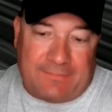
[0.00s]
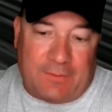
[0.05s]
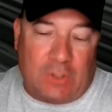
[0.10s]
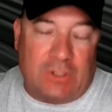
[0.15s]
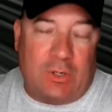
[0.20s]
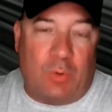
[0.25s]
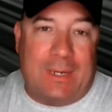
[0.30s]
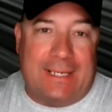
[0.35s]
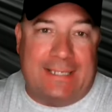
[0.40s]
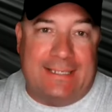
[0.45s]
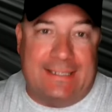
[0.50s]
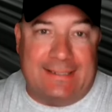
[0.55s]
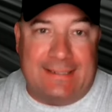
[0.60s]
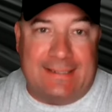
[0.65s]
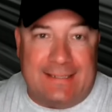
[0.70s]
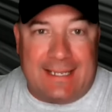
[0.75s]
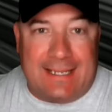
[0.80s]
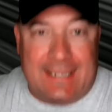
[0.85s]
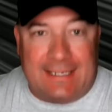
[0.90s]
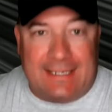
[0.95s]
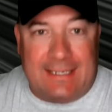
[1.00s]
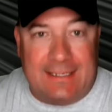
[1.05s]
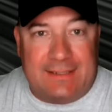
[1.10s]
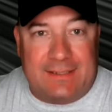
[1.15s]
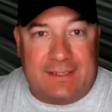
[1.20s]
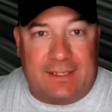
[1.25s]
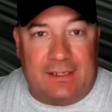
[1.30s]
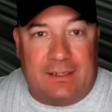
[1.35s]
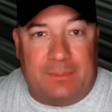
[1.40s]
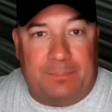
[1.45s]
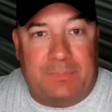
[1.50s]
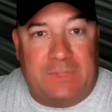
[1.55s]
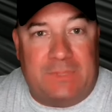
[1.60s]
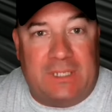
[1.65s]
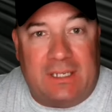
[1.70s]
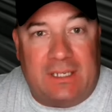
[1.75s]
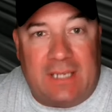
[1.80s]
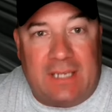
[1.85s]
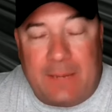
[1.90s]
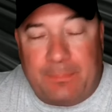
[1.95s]
for Wednesday. It's the hump
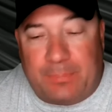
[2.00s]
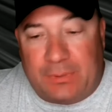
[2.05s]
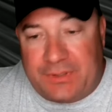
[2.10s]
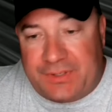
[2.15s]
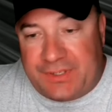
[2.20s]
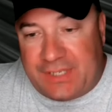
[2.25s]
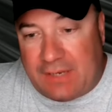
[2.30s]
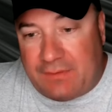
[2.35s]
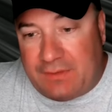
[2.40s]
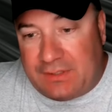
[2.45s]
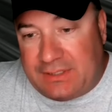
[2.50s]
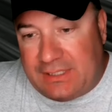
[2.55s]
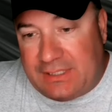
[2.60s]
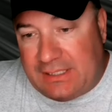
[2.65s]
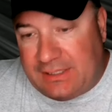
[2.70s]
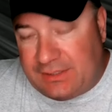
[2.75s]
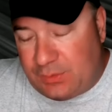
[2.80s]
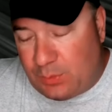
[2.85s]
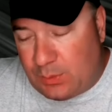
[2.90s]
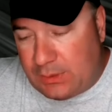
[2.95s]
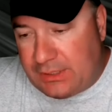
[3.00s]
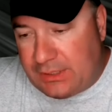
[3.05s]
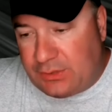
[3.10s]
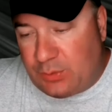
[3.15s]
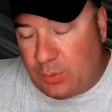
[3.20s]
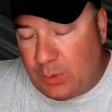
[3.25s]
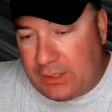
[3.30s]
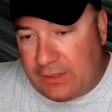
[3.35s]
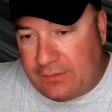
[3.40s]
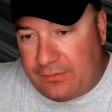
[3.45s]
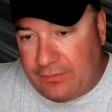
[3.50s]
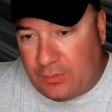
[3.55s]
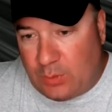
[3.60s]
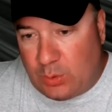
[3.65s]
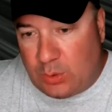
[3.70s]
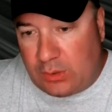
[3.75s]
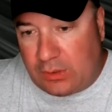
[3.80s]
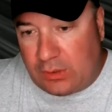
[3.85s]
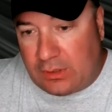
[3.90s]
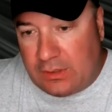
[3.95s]
day, April 17,
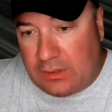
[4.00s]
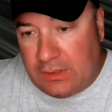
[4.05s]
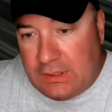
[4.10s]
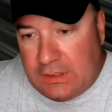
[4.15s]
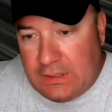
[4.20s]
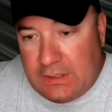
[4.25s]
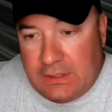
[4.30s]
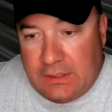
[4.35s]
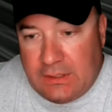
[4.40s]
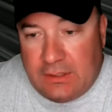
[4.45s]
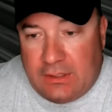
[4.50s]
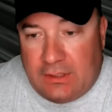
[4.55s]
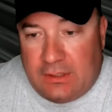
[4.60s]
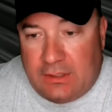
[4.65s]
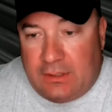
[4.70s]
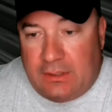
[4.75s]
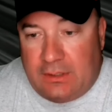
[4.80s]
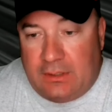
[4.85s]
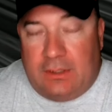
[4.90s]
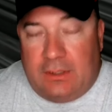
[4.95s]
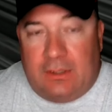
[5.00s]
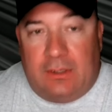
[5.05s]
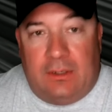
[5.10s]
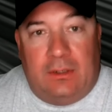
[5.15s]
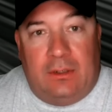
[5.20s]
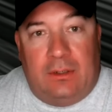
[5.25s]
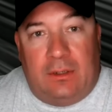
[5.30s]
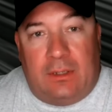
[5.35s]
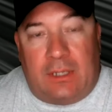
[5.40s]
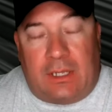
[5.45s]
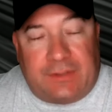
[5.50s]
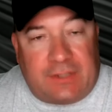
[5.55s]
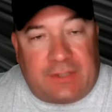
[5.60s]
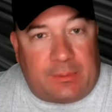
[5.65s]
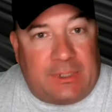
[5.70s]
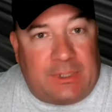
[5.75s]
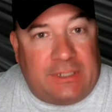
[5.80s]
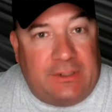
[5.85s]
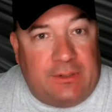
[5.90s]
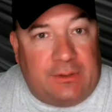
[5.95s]
2024. How's
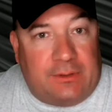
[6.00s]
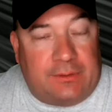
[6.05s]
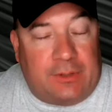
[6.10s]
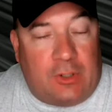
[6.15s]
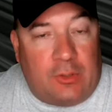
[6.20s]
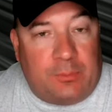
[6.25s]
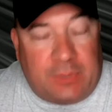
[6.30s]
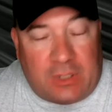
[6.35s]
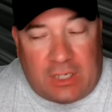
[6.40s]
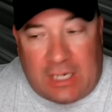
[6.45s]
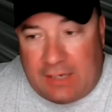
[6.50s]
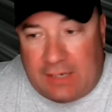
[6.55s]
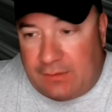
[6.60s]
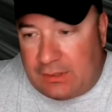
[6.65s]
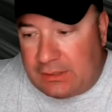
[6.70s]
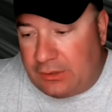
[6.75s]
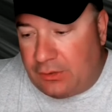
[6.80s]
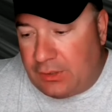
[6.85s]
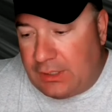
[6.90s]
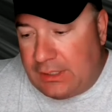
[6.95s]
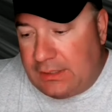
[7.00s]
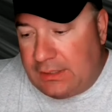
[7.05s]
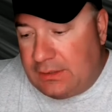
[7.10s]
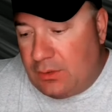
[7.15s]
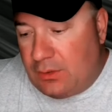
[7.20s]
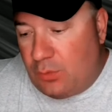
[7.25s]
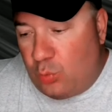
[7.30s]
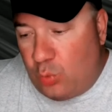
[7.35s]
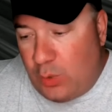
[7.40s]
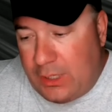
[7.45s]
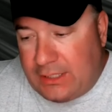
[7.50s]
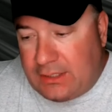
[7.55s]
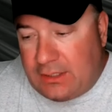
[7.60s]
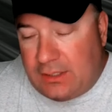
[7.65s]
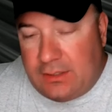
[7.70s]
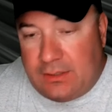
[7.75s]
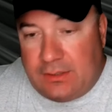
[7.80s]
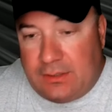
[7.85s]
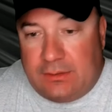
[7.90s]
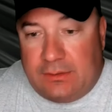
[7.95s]
everybody doing? Hope you're having a great week.
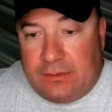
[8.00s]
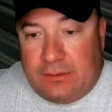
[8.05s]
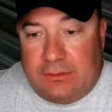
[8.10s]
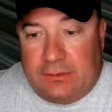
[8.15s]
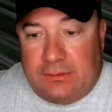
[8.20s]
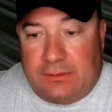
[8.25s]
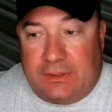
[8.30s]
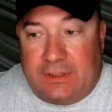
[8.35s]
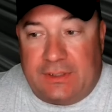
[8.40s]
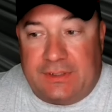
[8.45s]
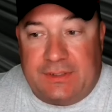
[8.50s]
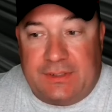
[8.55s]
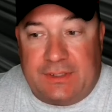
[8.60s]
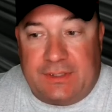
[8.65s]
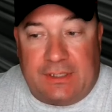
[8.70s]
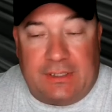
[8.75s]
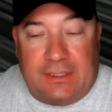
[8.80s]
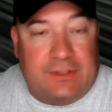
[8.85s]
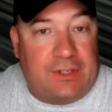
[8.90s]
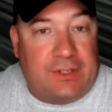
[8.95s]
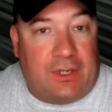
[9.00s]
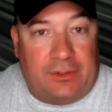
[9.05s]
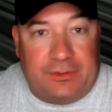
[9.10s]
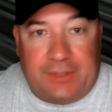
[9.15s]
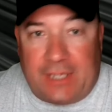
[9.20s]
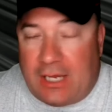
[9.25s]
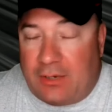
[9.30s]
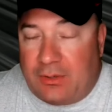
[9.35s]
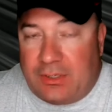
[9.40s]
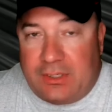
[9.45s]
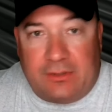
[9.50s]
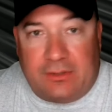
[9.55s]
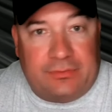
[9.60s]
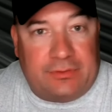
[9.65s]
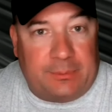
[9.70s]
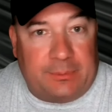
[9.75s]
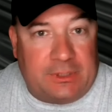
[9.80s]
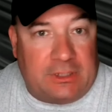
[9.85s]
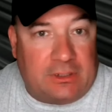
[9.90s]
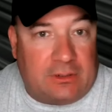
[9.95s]
It's all downhill
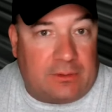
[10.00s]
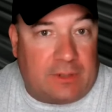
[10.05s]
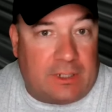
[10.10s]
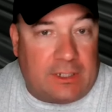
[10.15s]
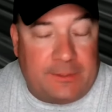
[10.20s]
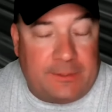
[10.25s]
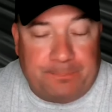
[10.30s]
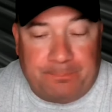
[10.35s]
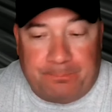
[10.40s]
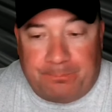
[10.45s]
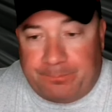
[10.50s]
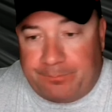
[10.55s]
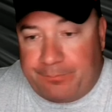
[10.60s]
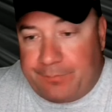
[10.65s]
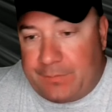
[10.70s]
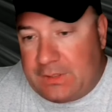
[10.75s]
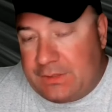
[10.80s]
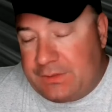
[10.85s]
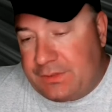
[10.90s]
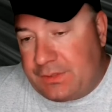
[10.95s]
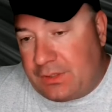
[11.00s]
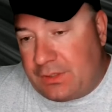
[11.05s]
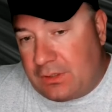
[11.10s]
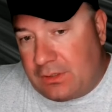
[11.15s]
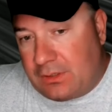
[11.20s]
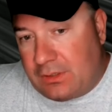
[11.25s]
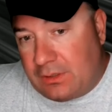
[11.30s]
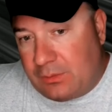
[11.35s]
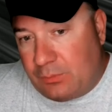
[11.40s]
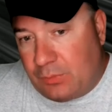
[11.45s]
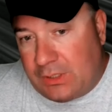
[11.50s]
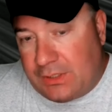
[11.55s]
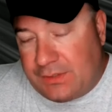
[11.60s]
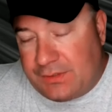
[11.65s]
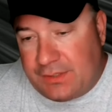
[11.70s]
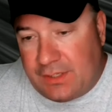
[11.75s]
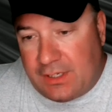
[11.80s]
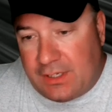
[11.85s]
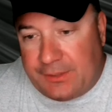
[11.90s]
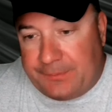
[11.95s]
from here, right? Starting on
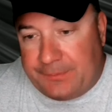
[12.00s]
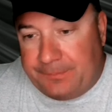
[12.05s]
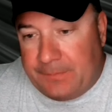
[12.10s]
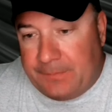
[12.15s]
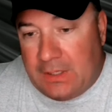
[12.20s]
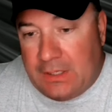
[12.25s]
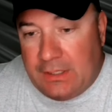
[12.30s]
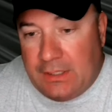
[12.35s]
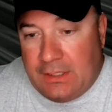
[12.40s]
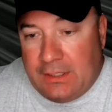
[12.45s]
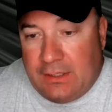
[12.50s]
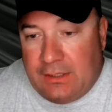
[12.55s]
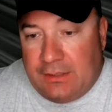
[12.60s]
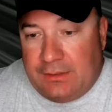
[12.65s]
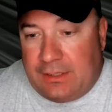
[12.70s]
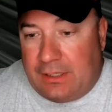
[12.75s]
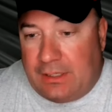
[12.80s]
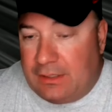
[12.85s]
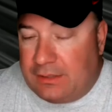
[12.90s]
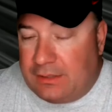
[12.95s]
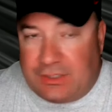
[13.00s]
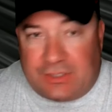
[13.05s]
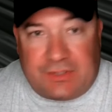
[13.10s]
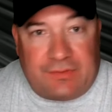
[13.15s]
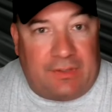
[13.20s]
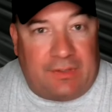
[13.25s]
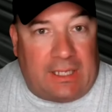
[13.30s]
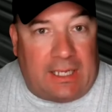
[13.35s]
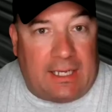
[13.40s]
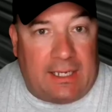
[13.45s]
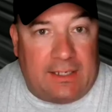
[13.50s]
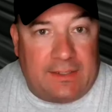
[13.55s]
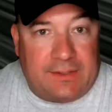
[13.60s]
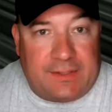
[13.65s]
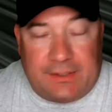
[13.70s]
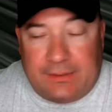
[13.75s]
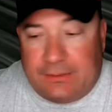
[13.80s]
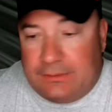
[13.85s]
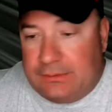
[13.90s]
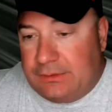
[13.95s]
Wednesday, then it just
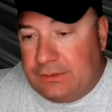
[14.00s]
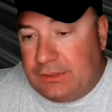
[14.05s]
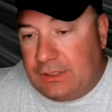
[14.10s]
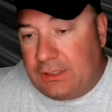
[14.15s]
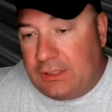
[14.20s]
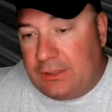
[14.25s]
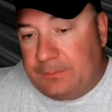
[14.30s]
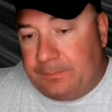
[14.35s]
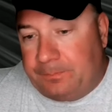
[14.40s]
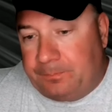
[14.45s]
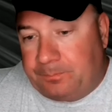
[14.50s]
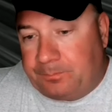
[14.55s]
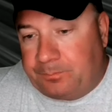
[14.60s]
flies, you know.